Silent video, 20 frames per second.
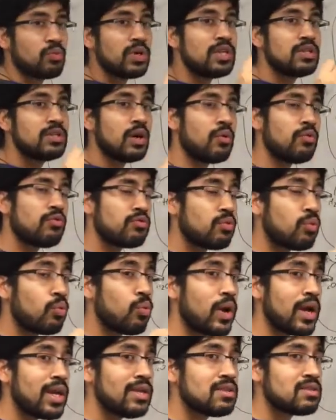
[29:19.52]
we don't
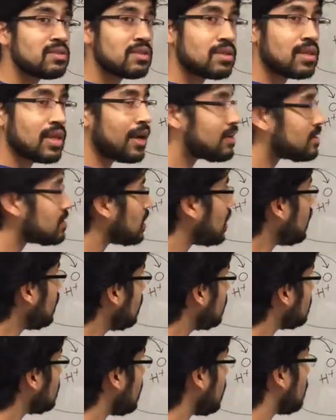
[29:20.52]
waste that
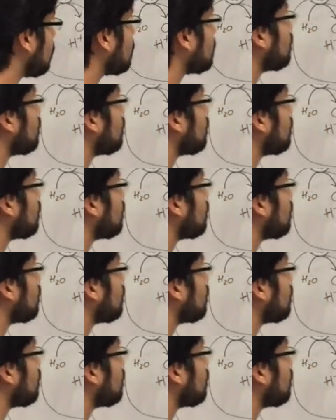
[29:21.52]
energy.